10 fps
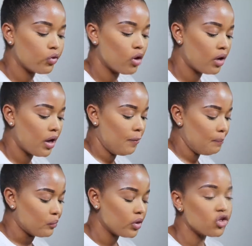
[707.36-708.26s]
Okay,
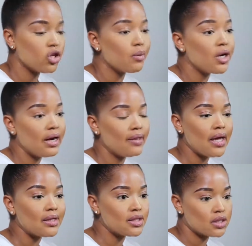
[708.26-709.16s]
so I'm gonna let
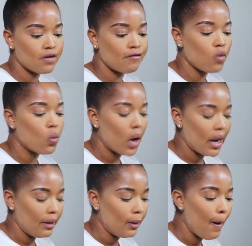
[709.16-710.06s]
that sit for a
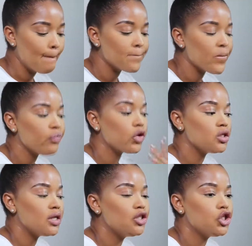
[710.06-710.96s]
while because
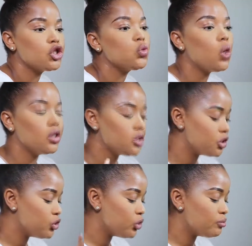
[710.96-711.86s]
I just wanted
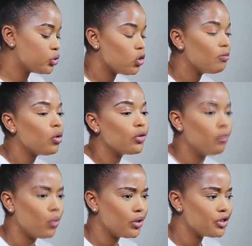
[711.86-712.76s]
to absorb all the
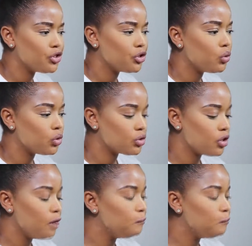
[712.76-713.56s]
moisture also.